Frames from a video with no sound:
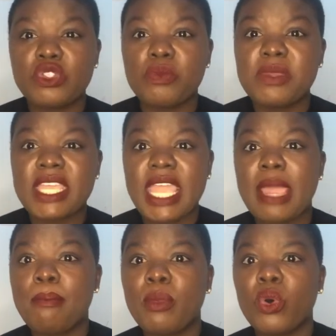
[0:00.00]
be
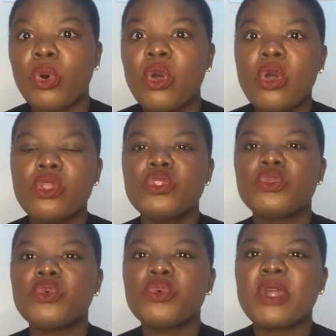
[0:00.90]
able
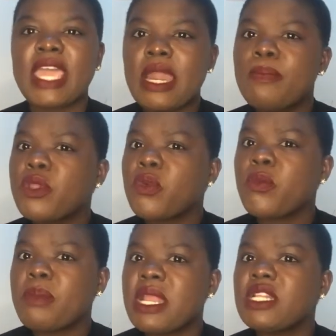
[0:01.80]
to help you
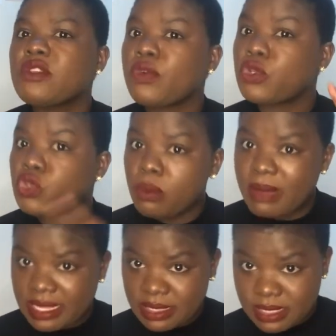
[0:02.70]
bills for 2
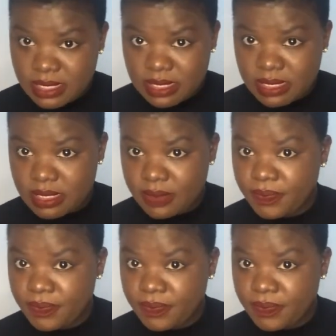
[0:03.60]
months.